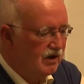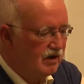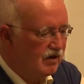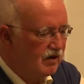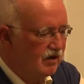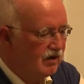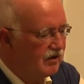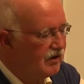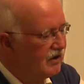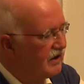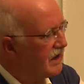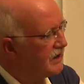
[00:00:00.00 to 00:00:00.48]

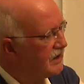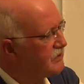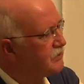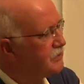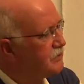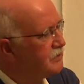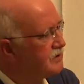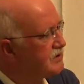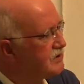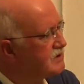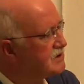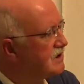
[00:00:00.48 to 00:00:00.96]
All that
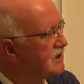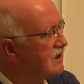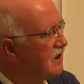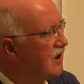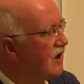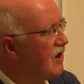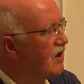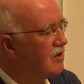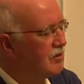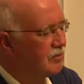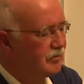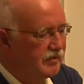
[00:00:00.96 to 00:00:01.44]
was
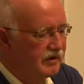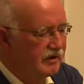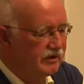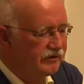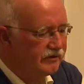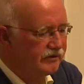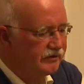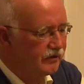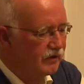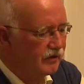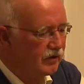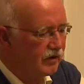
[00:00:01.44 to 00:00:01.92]
long
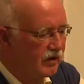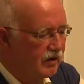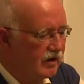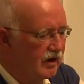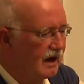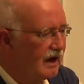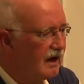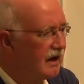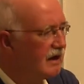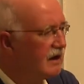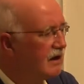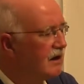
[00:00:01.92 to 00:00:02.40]
before
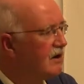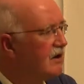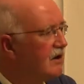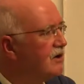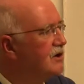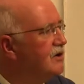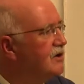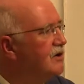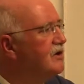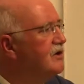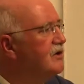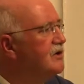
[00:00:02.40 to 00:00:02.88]
I
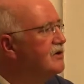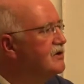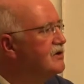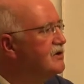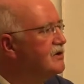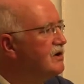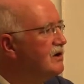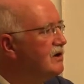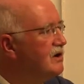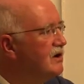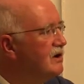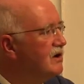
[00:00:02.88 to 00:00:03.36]
learned,
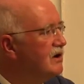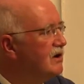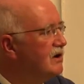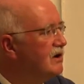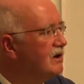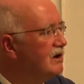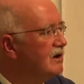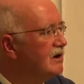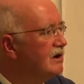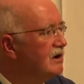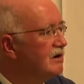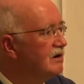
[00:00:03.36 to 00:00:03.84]

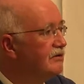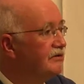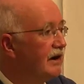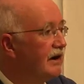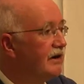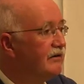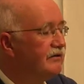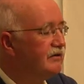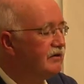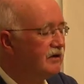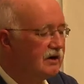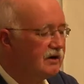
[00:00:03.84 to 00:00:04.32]
if
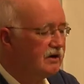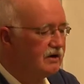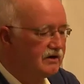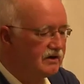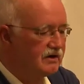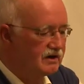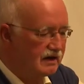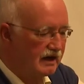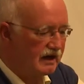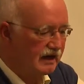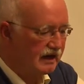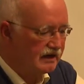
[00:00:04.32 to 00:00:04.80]
I've
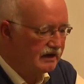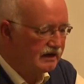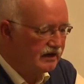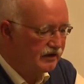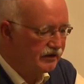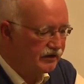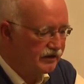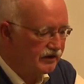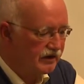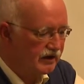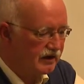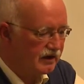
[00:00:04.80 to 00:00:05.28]
learned
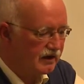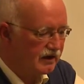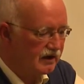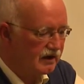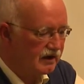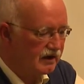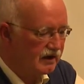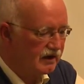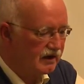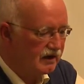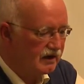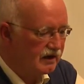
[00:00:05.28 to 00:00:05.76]
anything,
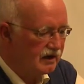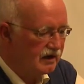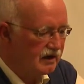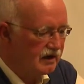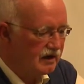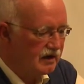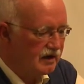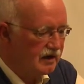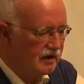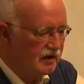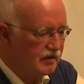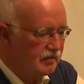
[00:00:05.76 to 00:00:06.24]

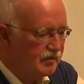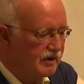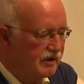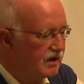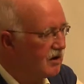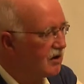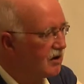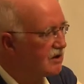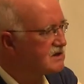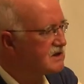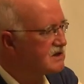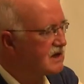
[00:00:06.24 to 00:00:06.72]

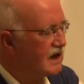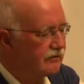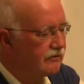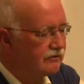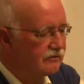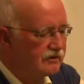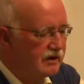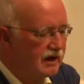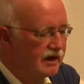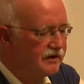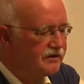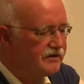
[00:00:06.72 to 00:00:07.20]
because I
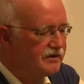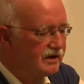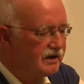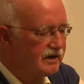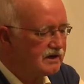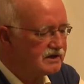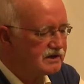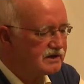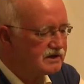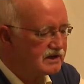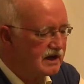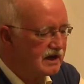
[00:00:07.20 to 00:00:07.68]
read
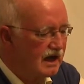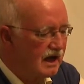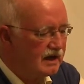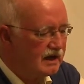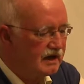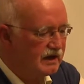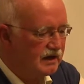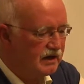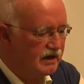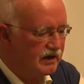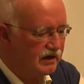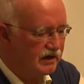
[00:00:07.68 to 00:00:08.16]
a
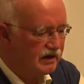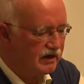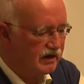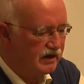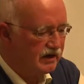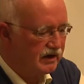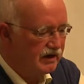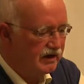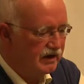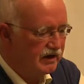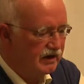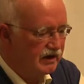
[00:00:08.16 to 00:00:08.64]
sign
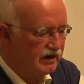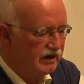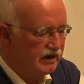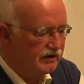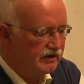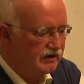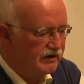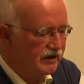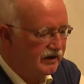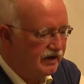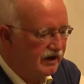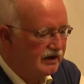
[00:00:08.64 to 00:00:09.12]

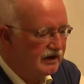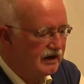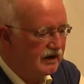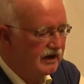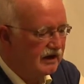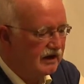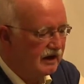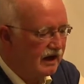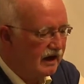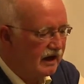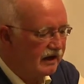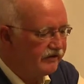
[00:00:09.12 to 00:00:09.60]
that any
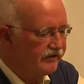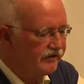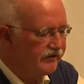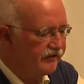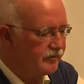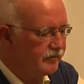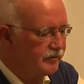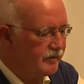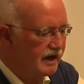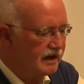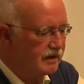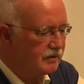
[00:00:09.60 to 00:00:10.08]

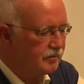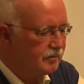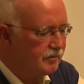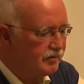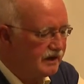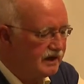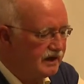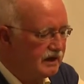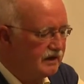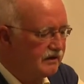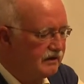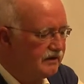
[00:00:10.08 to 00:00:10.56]
life might
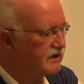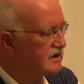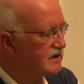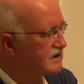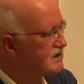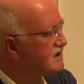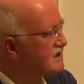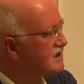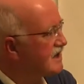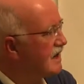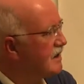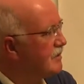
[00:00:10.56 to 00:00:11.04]
be the
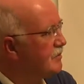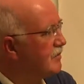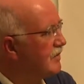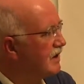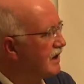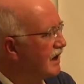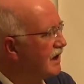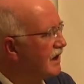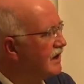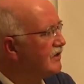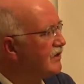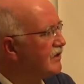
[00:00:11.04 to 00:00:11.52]
same
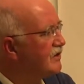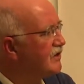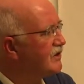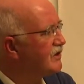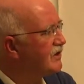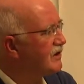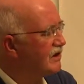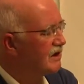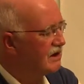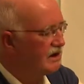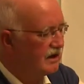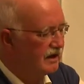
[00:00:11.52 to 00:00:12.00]
length
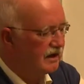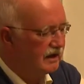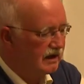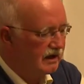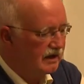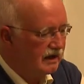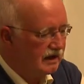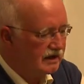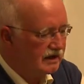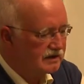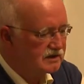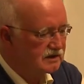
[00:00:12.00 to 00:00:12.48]

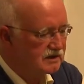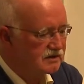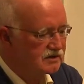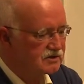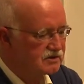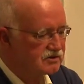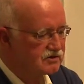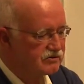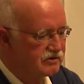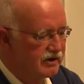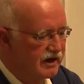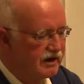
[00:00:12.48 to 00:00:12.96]
as a
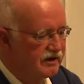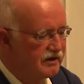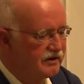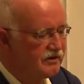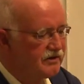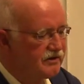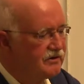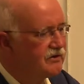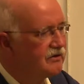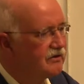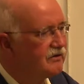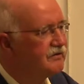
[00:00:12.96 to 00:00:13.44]

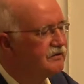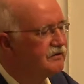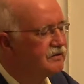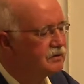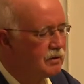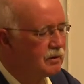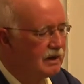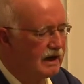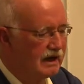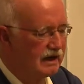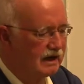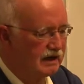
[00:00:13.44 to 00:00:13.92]
strand of
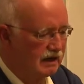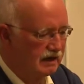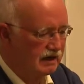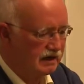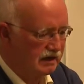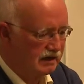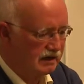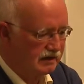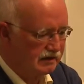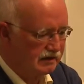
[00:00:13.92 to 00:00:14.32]
twine